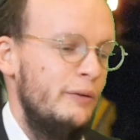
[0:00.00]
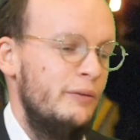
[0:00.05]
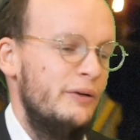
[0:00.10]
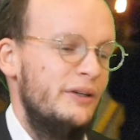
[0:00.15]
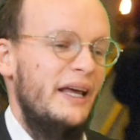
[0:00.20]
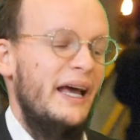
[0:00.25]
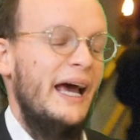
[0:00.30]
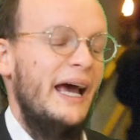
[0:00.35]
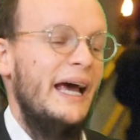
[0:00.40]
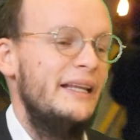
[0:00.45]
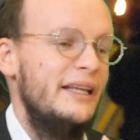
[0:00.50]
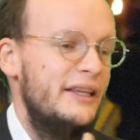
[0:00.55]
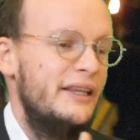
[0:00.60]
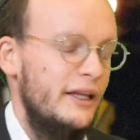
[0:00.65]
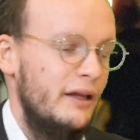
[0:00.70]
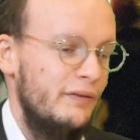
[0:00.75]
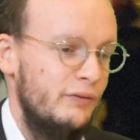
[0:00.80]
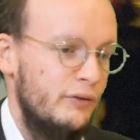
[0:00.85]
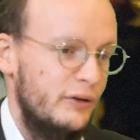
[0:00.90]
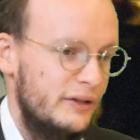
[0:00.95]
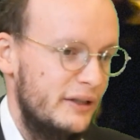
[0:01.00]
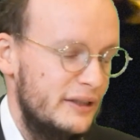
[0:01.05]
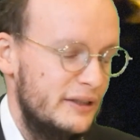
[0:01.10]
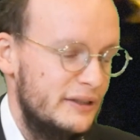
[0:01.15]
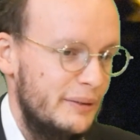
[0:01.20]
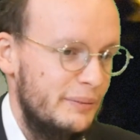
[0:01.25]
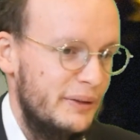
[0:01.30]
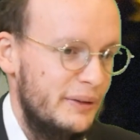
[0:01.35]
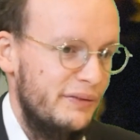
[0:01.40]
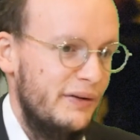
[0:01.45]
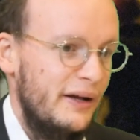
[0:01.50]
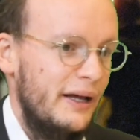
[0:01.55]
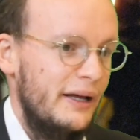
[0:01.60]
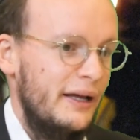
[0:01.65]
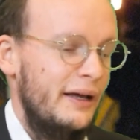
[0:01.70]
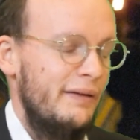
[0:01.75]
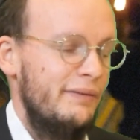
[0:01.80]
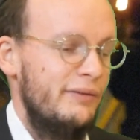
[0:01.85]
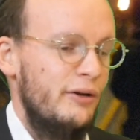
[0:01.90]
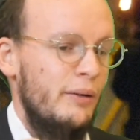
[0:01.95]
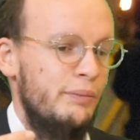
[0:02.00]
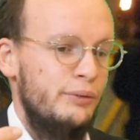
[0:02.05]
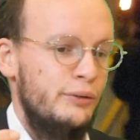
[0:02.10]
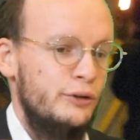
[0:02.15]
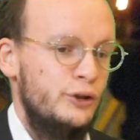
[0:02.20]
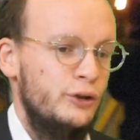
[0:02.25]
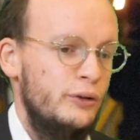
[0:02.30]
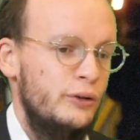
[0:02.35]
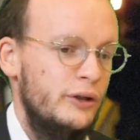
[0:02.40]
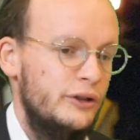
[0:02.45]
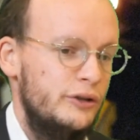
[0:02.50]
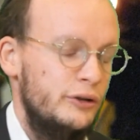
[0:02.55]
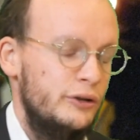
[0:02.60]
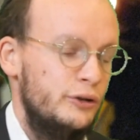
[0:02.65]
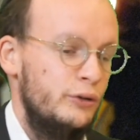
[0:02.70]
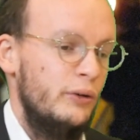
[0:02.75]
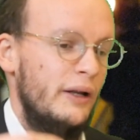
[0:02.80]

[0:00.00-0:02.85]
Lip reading: with anything of what they say. But if I have the opportunity to